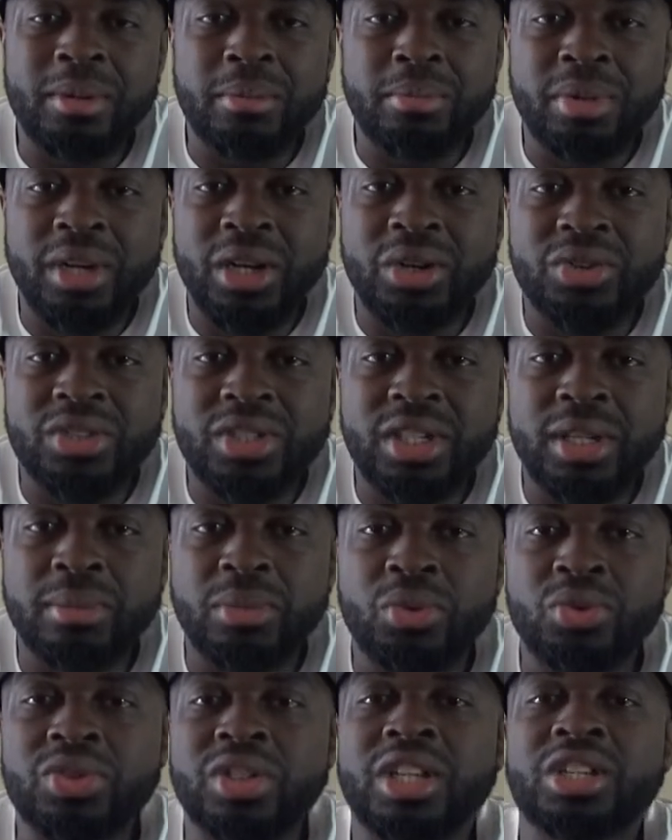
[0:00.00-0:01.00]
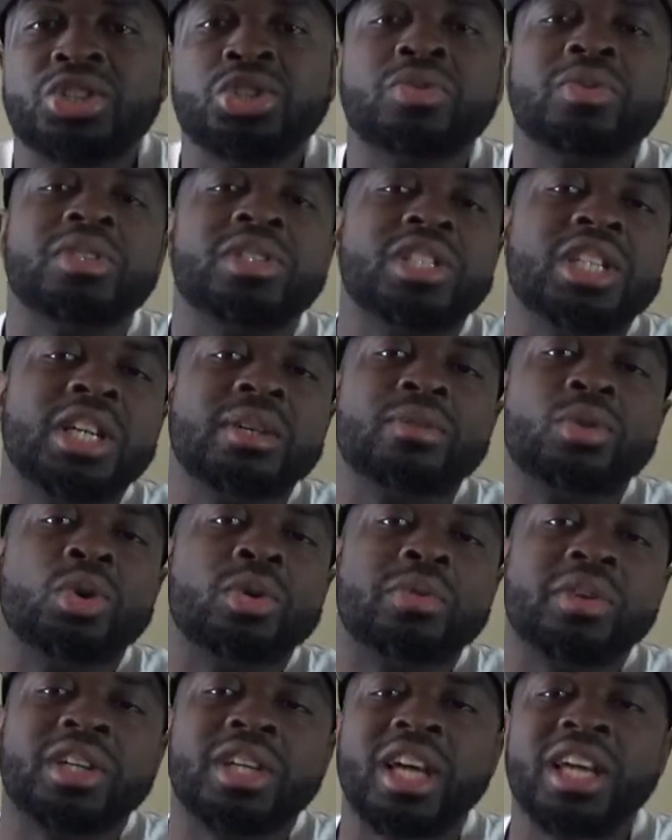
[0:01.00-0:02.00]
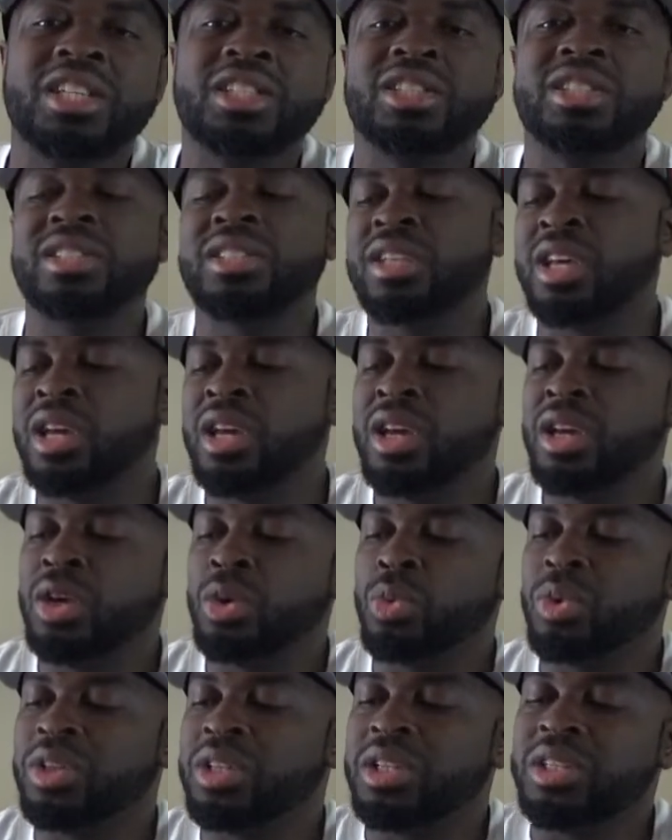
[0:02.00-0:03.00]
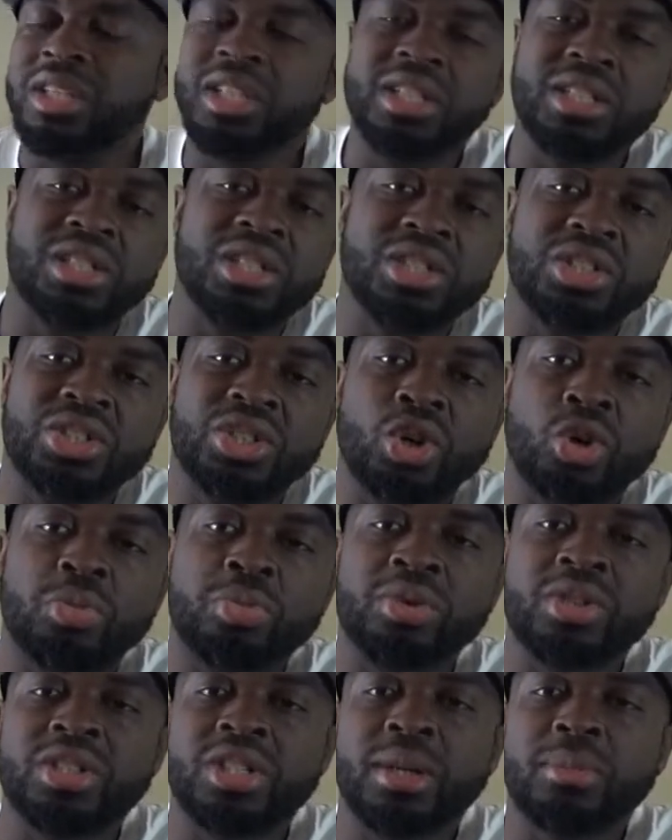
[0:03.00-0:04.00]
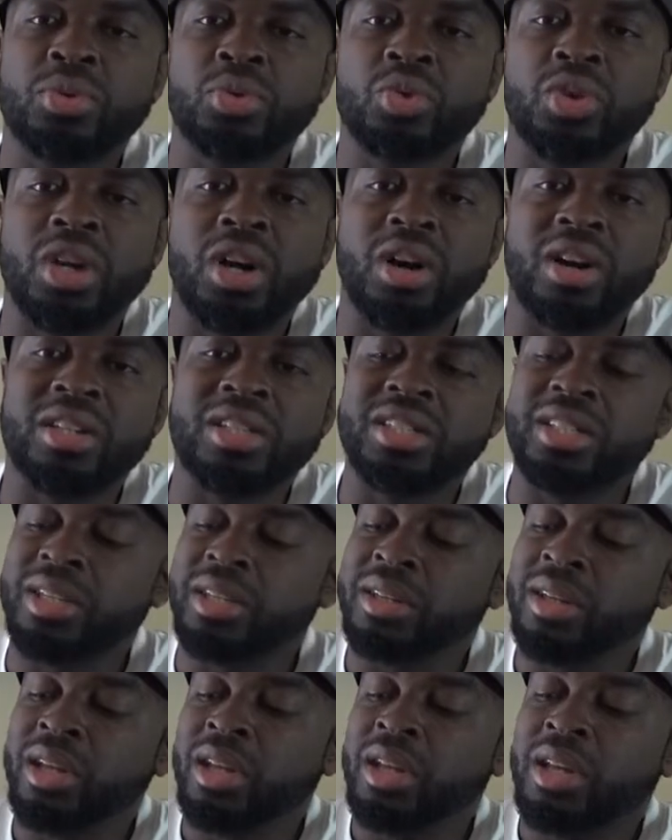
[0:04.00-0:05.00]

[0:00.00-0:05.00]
the bell symbol so that you receive notifications when the DC Show puts up new content.